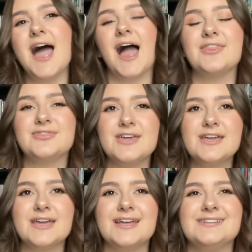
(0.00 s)
I
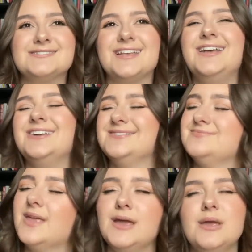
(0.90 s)
think it's,
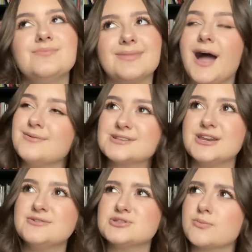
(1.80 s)
I was gonna
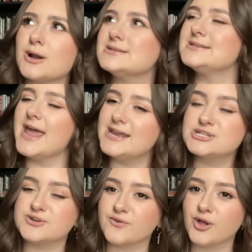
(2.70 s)
use the word
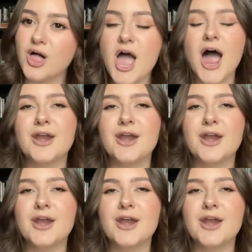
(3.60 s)
tasteful.